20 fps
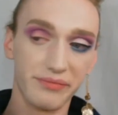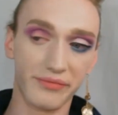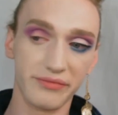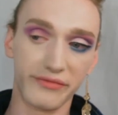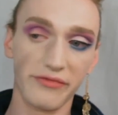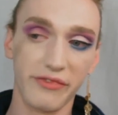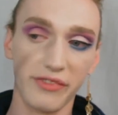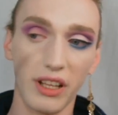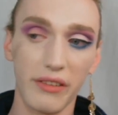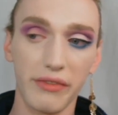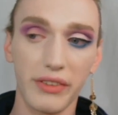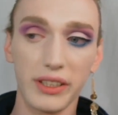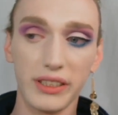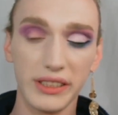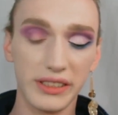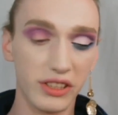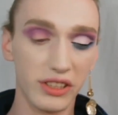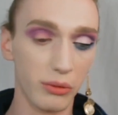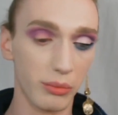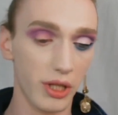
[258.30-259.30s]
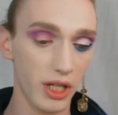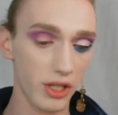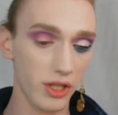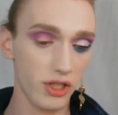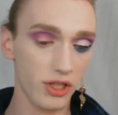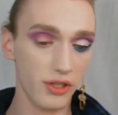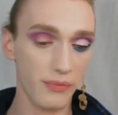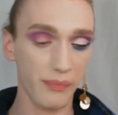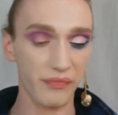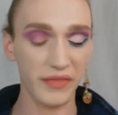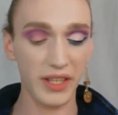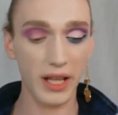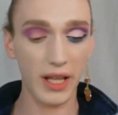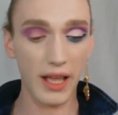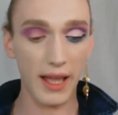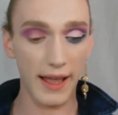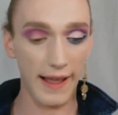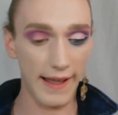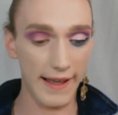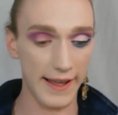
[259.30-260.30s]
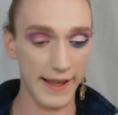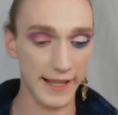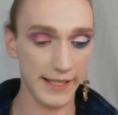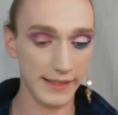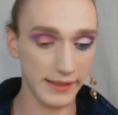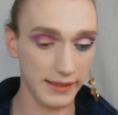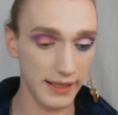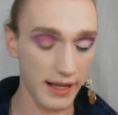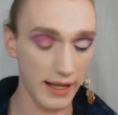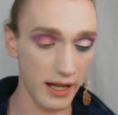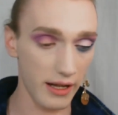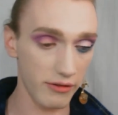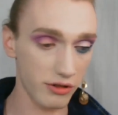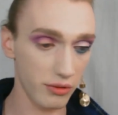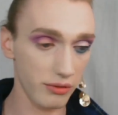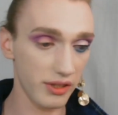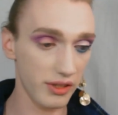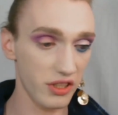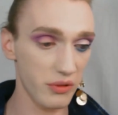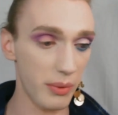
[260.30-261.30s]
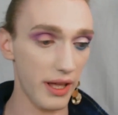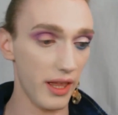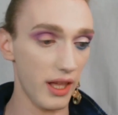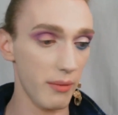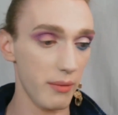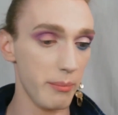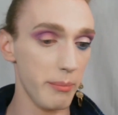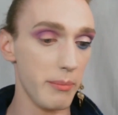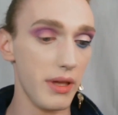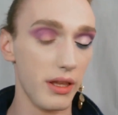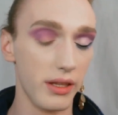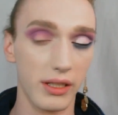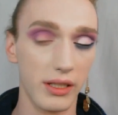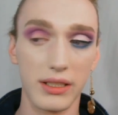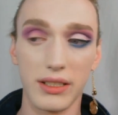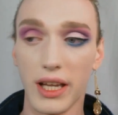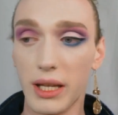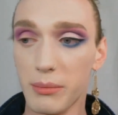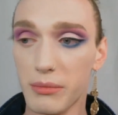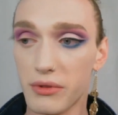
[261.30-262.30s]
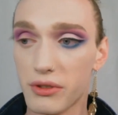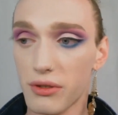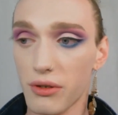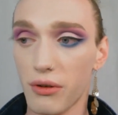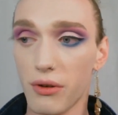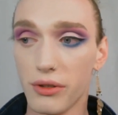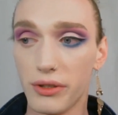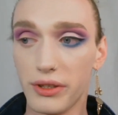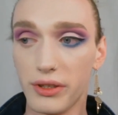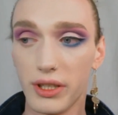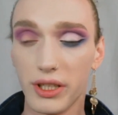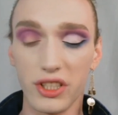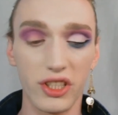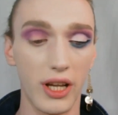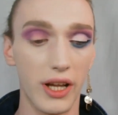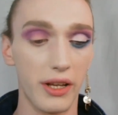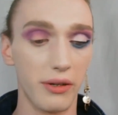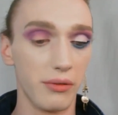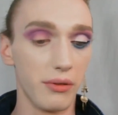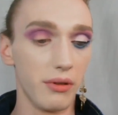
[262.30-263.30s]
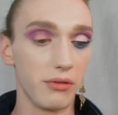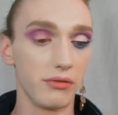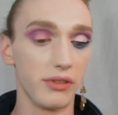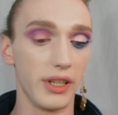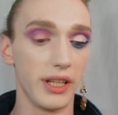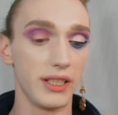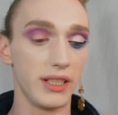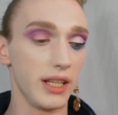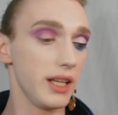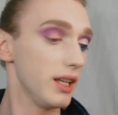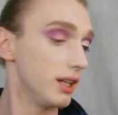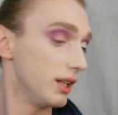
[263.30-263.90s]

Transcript: fluffy detail brush, and I've showed this palette a million times on this channel already,